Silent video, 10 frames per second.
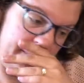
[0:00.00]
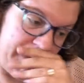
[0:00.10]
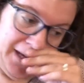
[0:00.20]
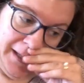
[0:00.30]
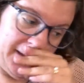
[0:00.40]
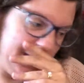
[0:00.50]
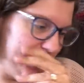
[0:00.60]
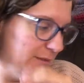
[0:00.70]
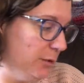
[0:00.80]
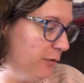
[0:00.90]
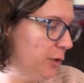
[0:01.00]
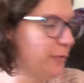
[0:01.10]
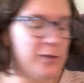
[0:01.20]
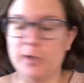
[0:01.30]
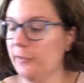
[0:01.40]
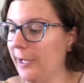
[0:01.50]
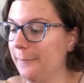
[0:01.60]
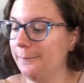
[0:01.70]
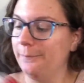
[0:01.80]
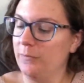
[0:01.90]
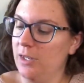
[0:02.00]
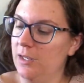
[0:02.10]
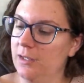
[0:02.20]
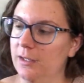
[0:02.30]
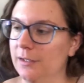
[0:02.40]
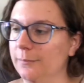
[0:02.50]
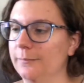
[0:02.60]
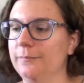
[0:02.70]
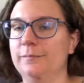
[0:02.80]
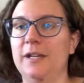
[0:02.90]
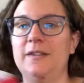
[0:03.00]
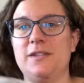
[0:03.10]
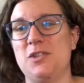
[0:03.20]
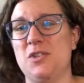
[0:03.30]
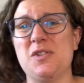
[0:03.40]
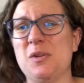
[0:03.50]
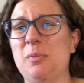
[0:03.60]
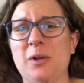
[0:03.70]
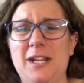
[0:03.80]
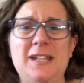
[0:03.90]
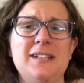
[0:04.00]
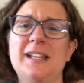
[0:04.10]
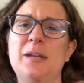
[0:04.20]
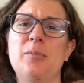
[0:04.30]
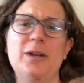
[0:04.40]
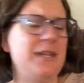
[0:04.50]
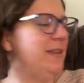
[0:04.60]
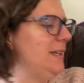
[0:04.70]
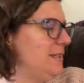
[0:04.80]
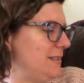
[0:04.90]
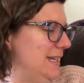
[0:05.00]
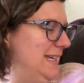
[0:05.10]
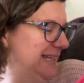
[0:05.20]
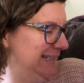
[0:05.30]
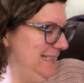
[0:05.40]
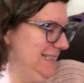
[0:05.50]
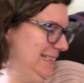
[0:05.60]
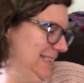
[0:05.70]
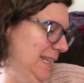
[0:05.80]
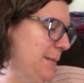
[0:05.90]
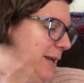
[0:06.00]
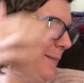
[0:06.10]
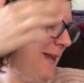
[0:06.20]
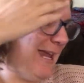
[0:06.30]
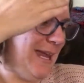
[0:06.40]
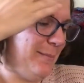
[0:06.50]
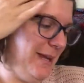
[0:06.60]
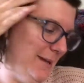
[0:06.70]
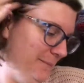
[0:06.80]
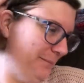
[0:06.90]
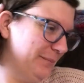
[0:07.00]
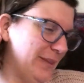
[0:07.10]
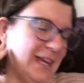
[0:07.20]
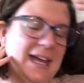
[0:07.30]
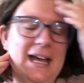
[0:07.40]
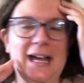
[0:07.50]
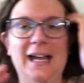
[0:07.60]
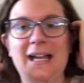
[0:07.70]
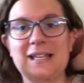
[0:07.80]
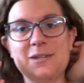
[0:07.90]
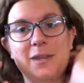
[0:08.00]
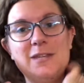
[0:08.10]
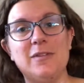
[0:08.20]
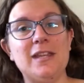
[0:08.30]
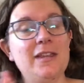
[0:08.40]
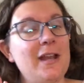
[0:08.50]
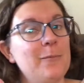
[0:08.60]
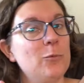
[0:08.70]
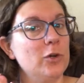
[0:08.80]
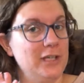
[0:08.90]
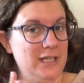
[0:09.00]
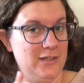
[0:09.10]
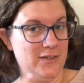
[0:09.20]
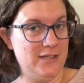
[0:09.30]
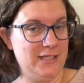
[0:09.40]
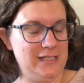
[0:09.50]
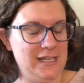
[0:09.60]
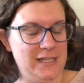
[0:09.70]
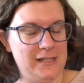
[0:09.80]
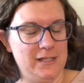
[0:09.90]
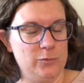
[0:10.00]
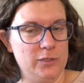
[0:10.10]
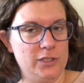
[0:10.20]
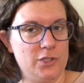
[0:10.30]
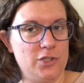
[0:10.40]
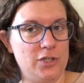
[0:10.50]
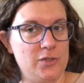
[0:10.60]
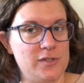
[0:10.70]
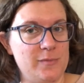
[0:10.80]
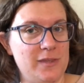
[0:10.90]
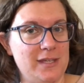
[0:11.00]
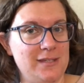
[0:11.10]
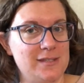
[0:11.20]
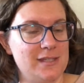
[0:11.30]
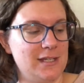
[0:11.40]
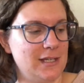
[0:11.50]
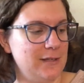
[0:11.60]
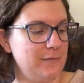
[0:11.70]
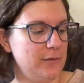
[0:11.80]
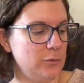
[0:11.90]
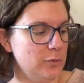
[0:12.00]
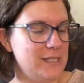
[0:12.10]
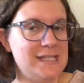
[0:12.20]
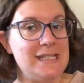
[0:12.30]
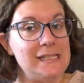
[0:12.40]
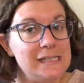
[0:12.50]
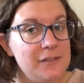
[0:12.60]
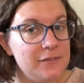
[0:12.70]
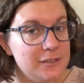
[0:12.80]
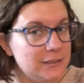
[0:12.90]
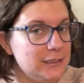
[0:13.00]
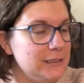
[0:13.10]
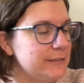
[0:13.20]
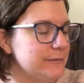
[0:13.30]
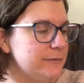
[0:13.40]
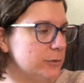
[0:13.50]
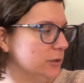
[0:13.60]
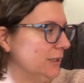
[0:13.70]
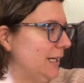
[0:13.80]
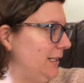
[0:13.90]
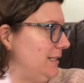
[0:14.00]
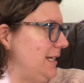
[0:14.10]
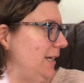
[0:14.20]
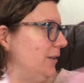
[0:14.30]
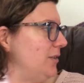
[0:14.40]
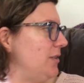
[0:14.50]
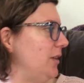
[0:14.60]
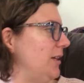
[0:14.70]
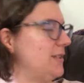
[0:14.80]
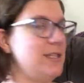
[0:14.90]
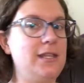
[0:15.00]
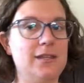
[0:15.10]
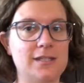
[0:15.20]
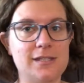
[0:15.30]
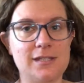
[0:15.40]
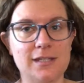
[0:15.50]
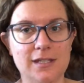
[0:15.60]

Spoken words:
thing over and over and over again. And this is just so pretty. I like pretty things. They make me happy. So that's everything that I'm working on, and then I want to show you some things that I have received for Alexander. So you can see this